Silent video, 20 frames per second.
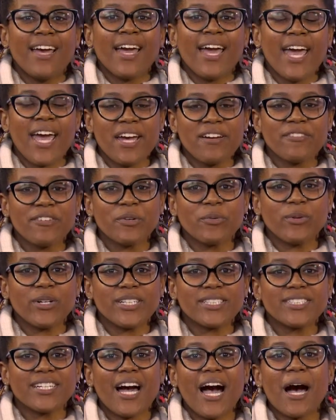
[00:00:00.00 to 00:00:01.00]
Hey
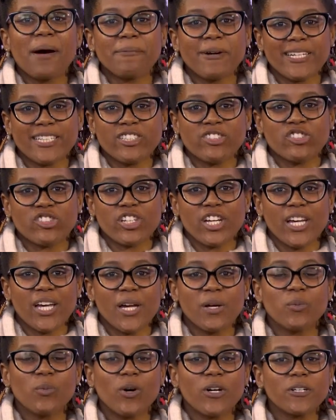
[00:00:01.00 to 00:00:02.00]
everyone, I'm Aisha,
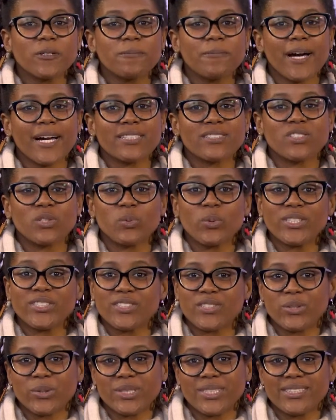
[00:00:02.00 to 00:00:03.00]
and welcome back to
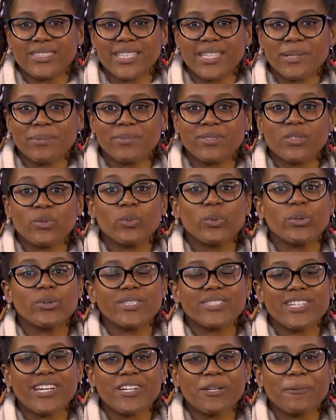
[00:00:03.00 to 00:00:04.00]
What's New in Teams, where we
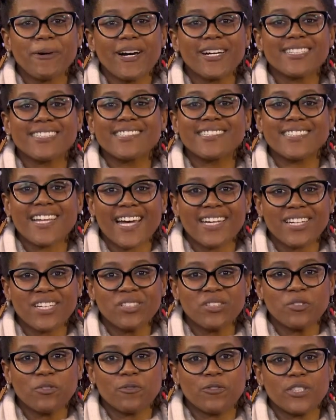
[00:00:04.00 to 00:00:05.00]
talk about exciting
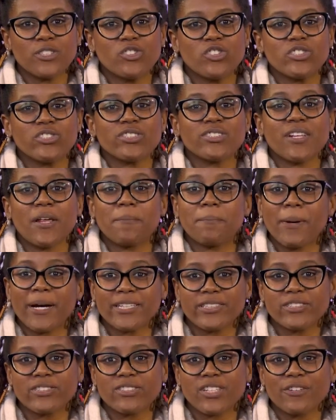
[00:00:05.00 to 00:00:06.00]
new features in
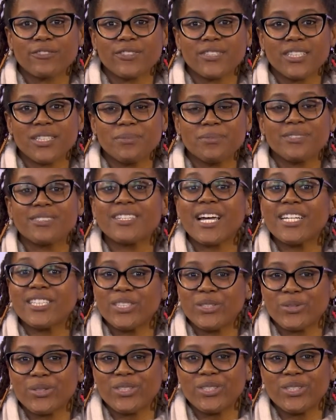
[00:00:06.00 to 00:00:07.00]
Microsoft Teams that
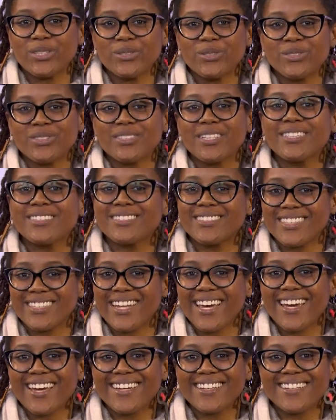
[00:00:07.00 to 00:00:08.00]
you can use
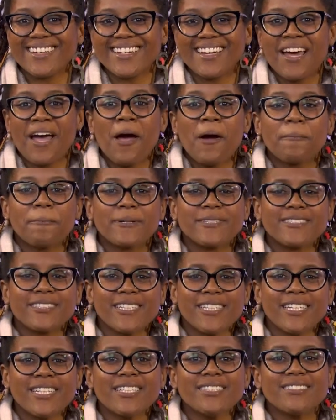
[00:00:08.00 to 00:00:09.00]
today.
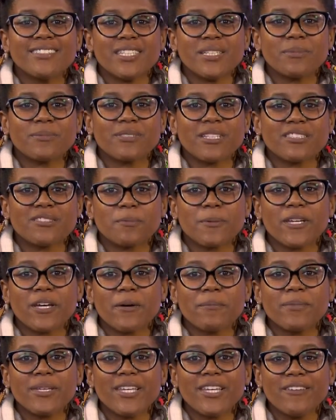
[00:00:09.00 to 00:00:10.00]
Presenting in Teams has
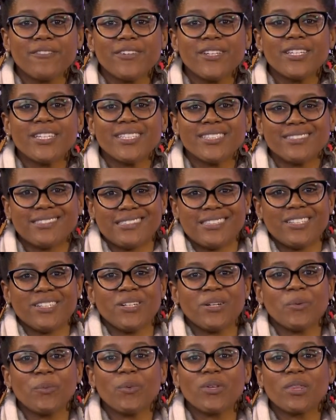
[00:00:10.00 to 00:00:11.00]
become even
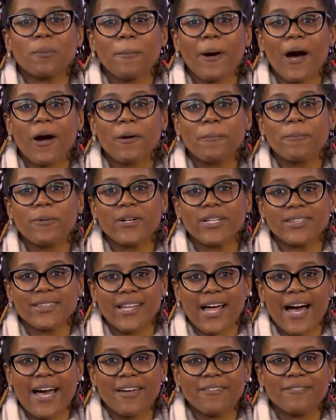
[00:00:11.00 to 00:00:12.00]
easier with PowerPoint
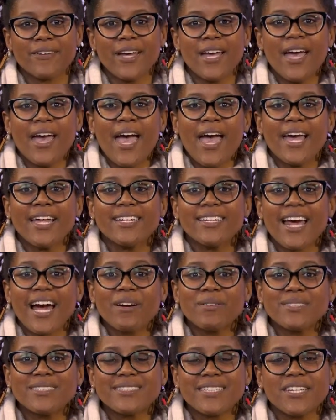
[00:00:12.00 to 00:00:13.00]
Live, and
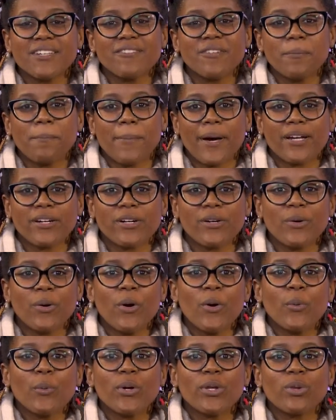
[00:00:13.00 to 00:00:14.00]
now it's even better
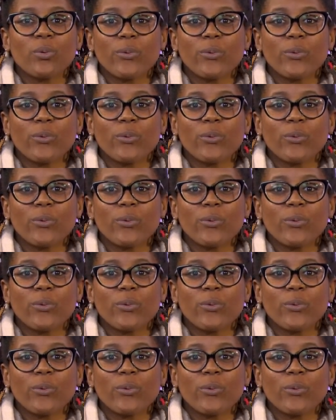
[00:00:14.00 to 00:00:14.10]
with